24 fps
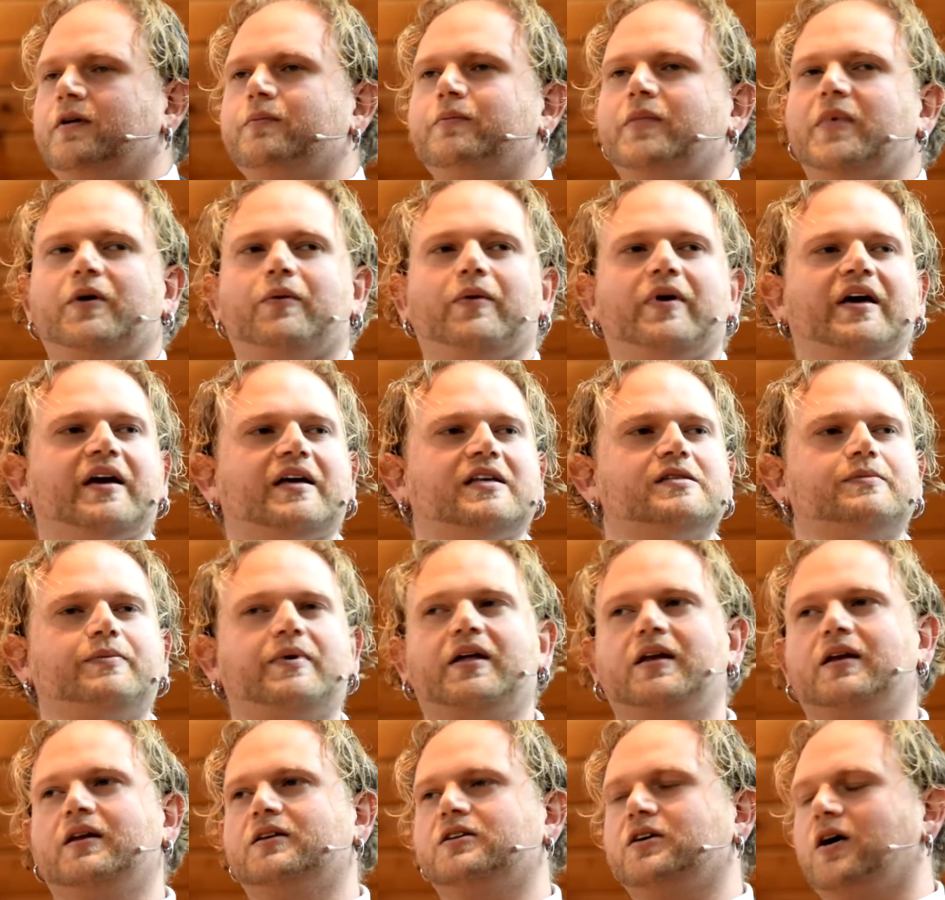May we
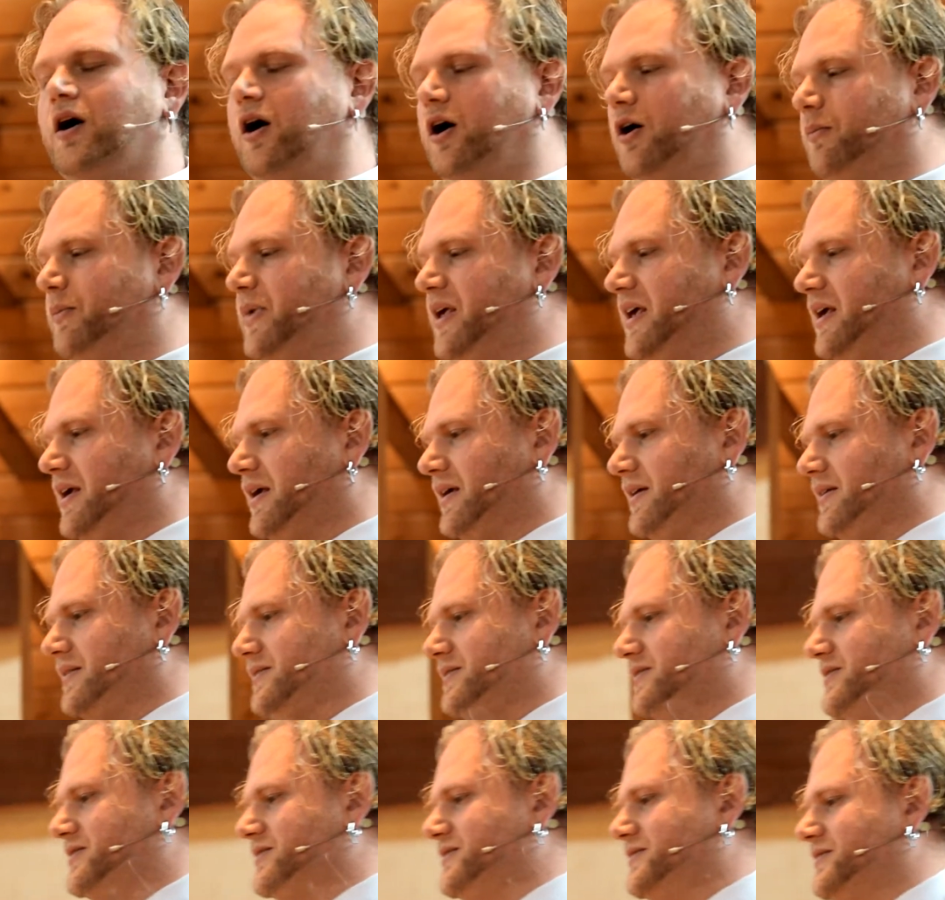extend to all
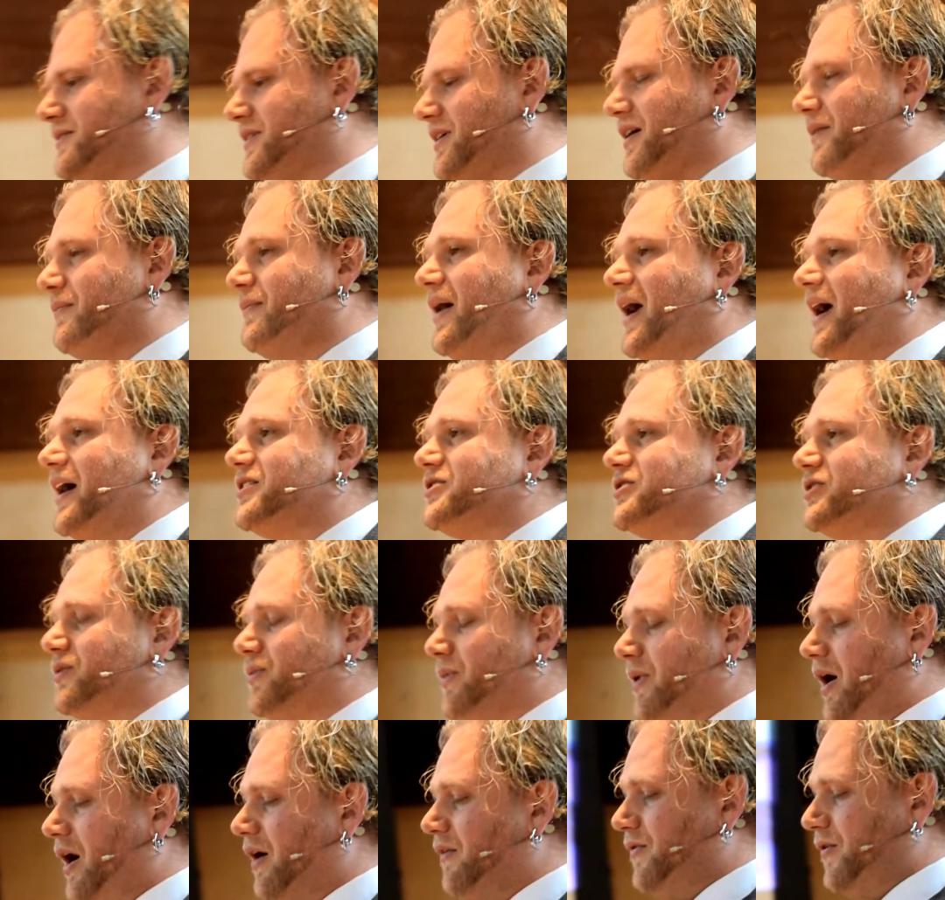beings the compassion
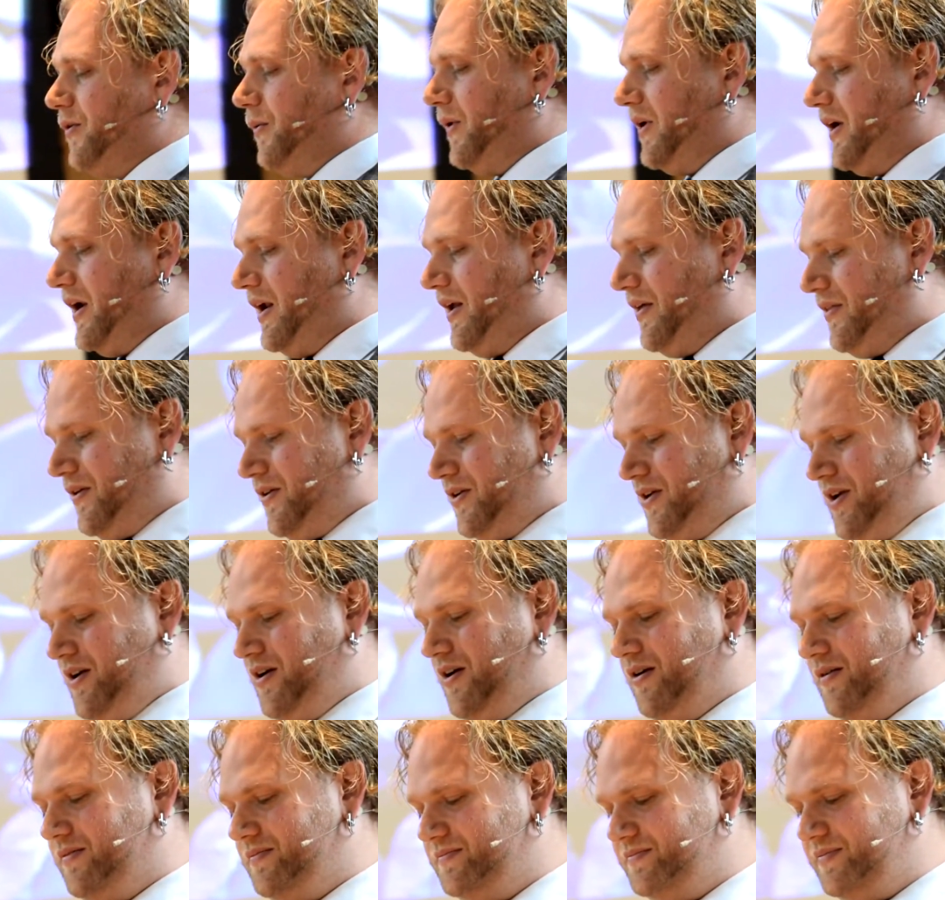we offer one another
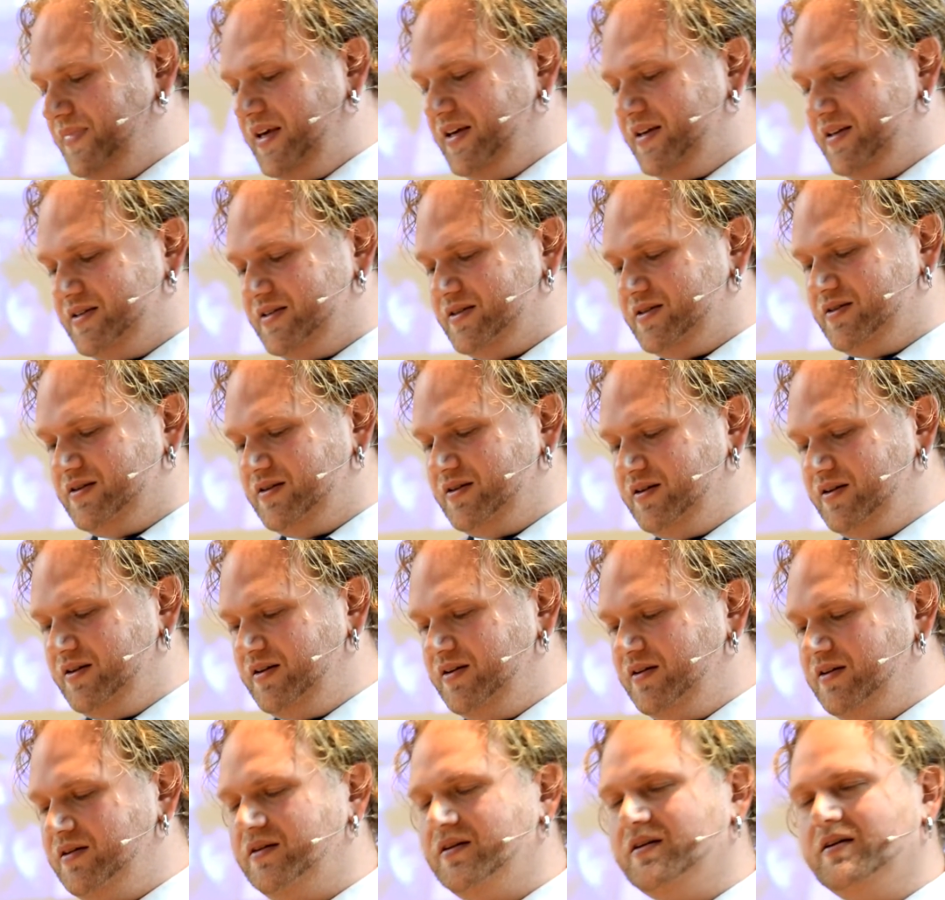here. Peace
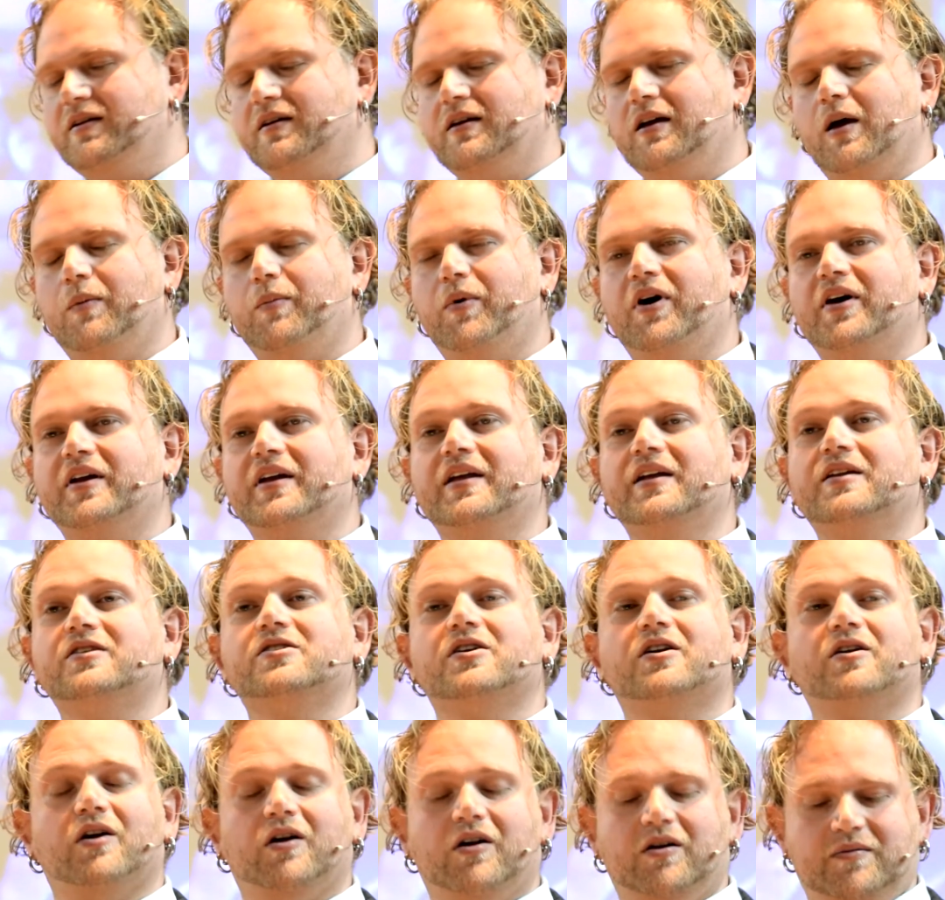upon each
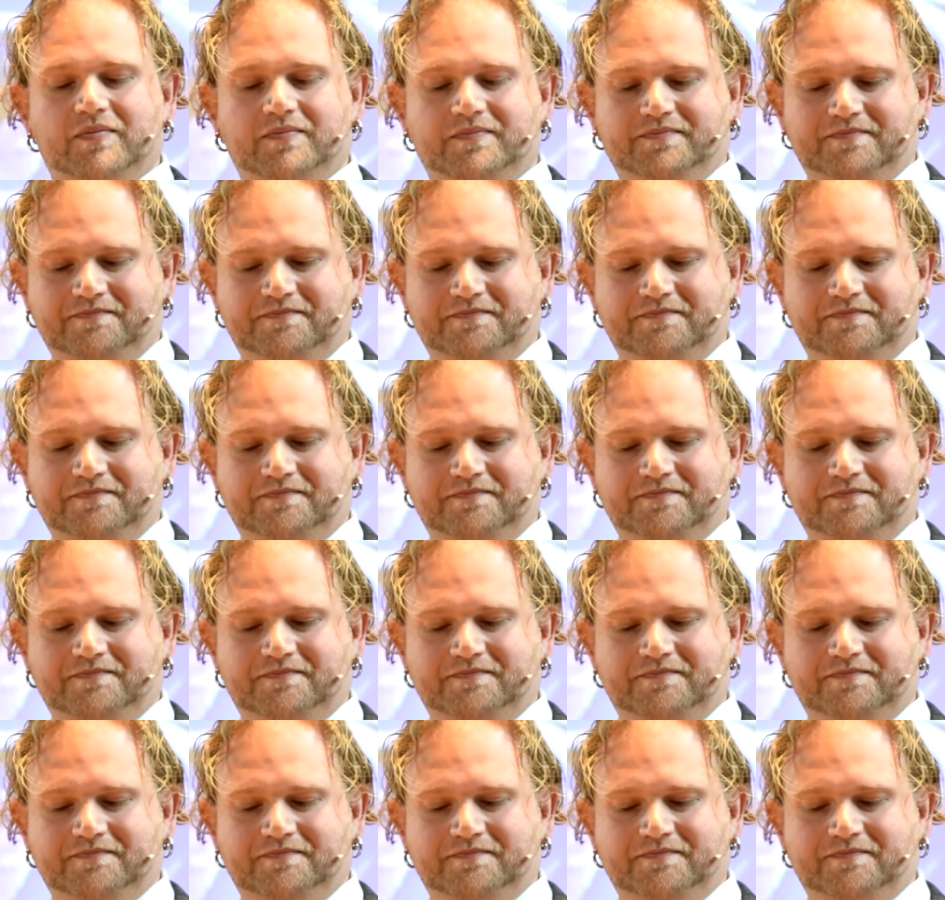and all.